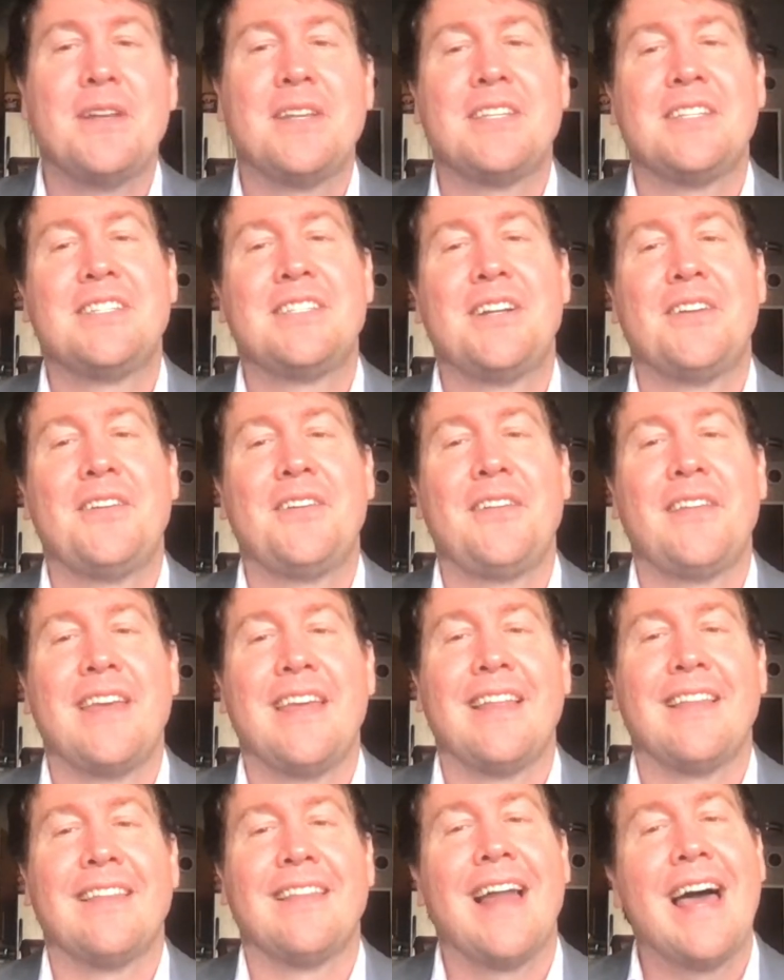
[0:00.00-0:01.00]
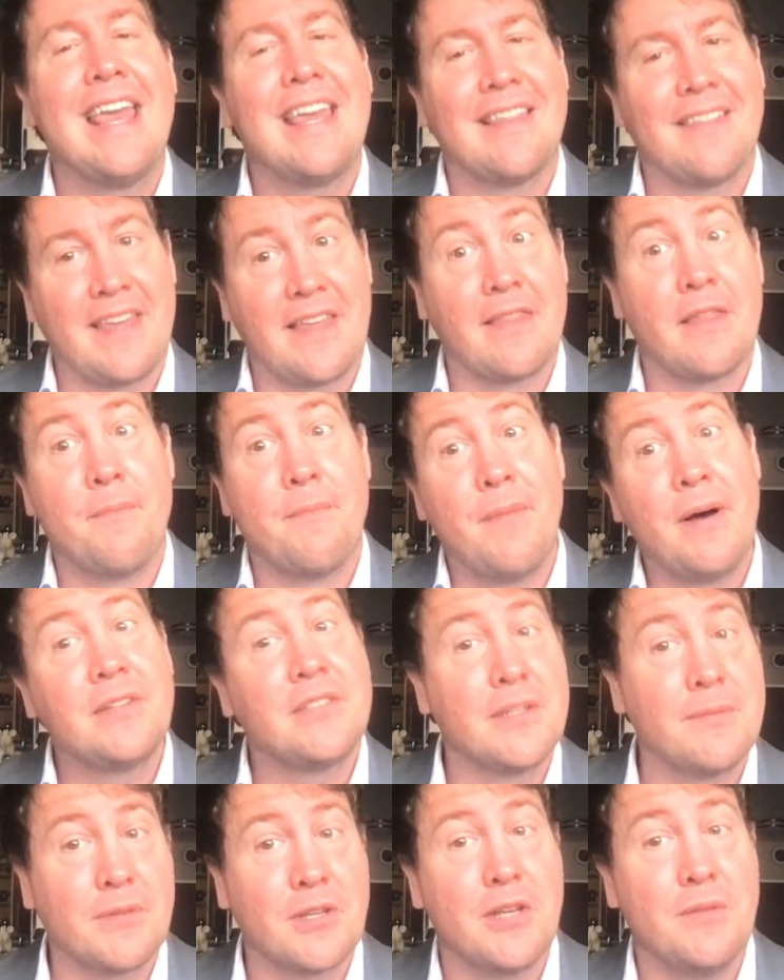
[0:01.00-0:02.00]
necessarily like the
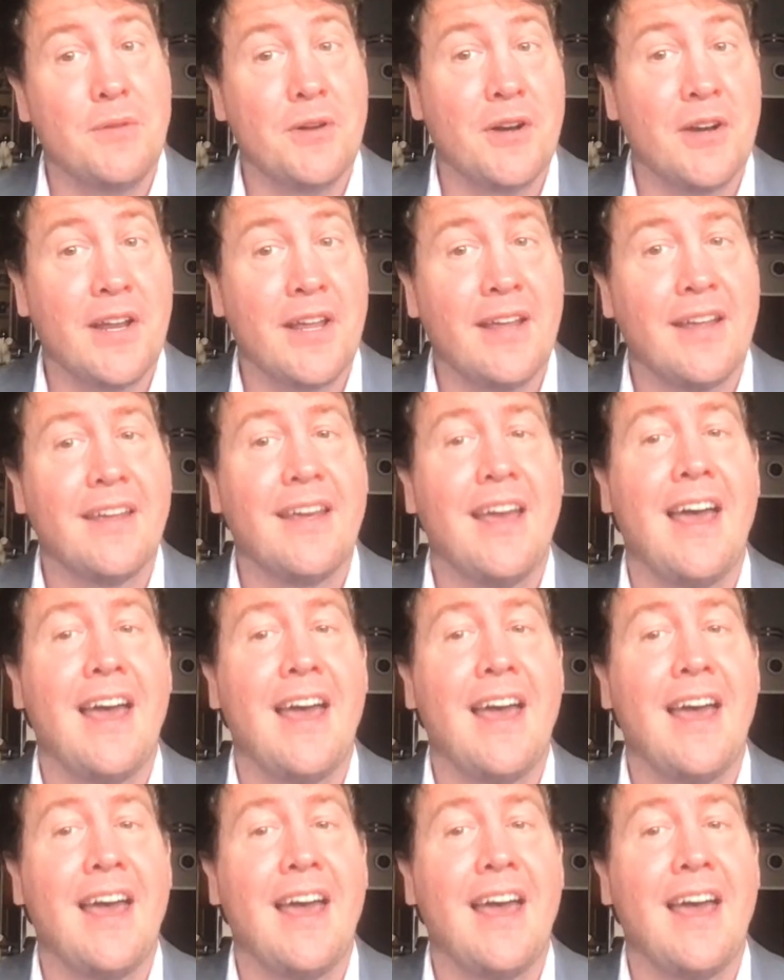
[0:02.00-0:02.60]
Muslim community,